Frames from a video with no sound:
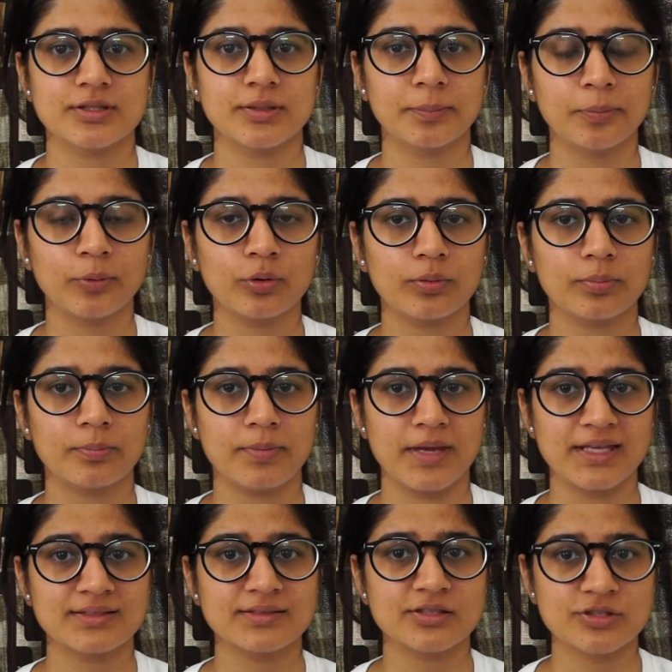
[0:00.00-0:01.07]
the book
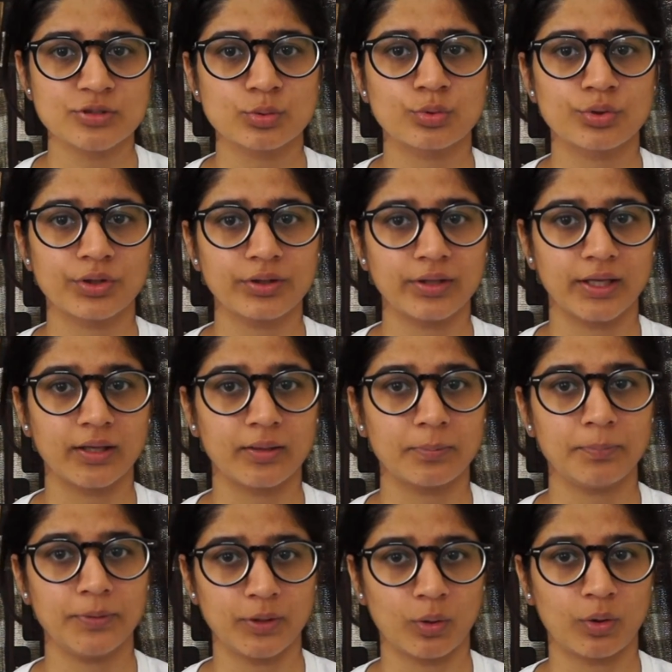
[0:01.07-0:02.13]
makes the student
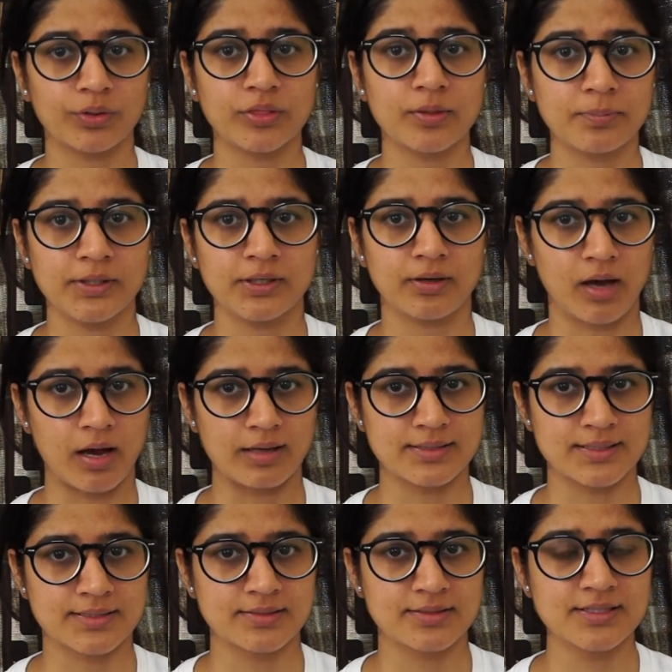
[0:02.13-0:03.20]
think beyond the mere
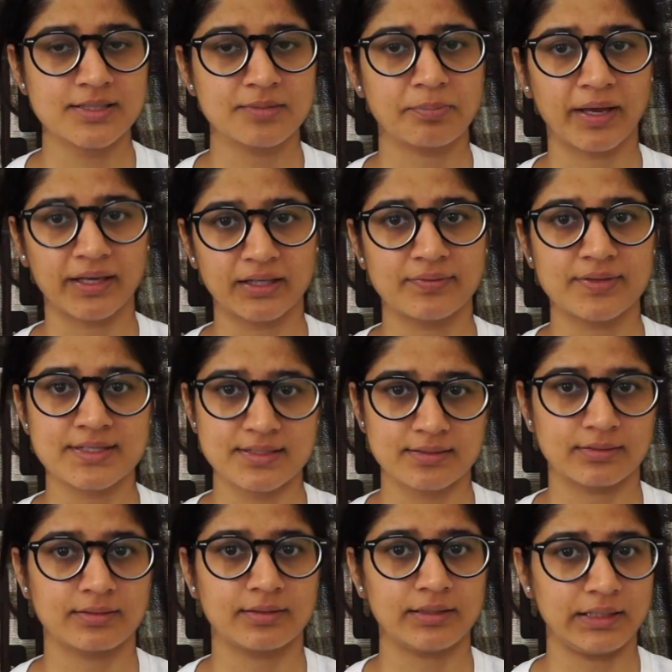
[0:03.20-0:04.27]
answers by giving
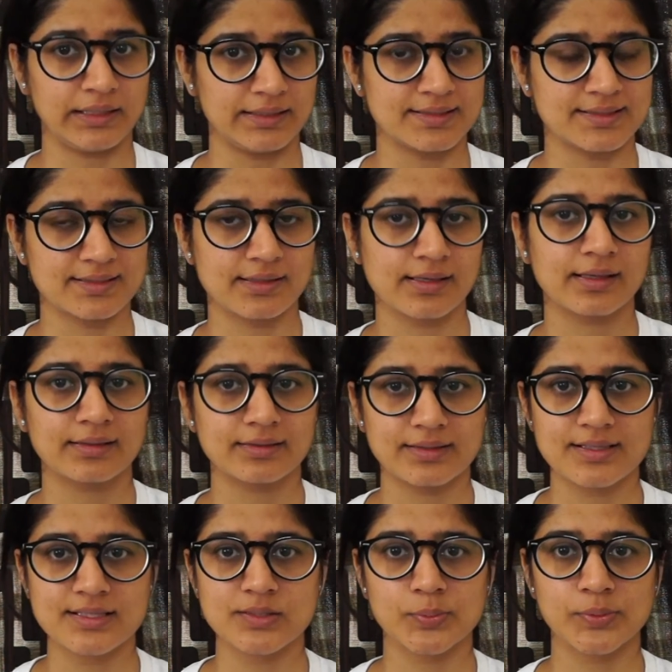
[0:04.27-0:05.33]
certain leads.
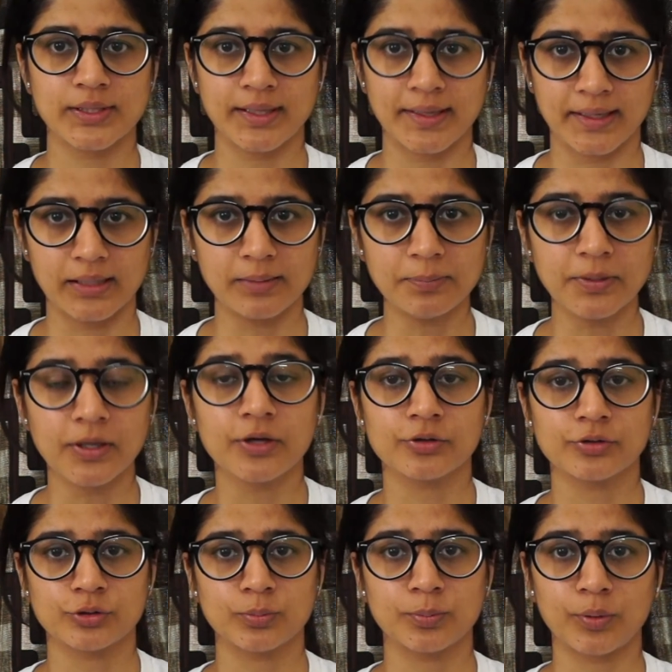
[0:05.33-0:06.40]
This will help
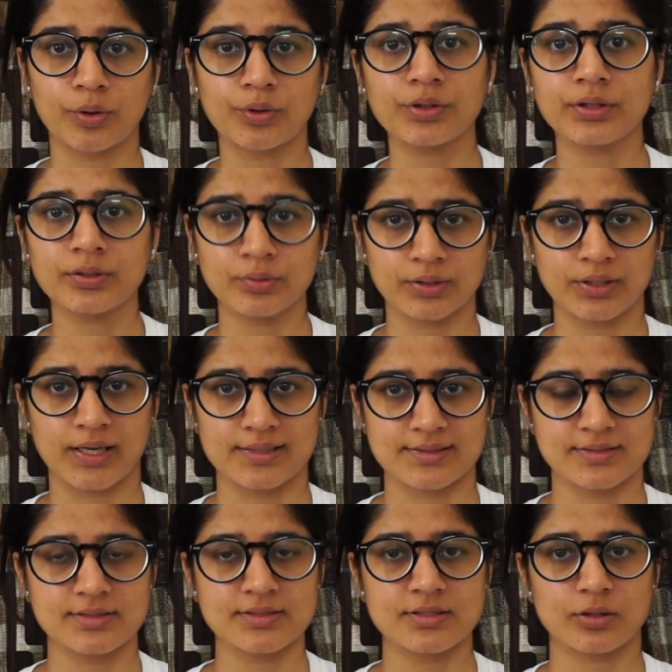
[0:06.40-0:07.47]
to broaden the
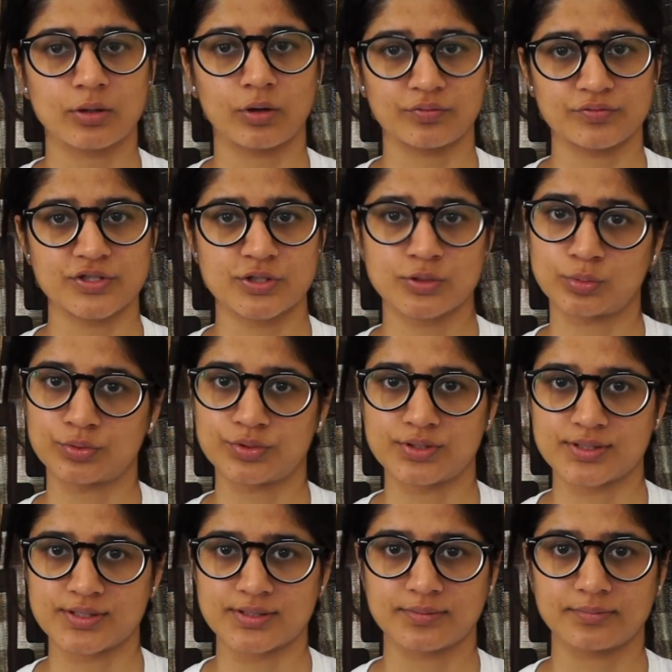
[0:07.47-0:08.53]
horizons of the
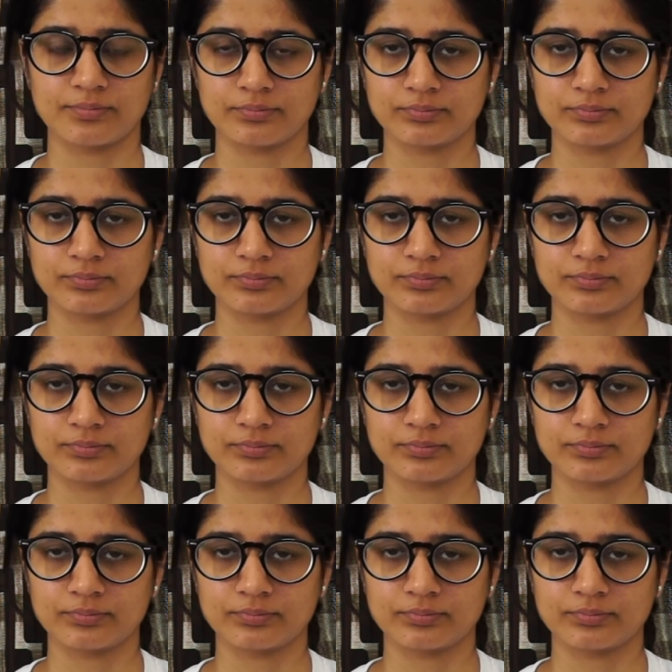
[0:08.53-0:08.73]
students.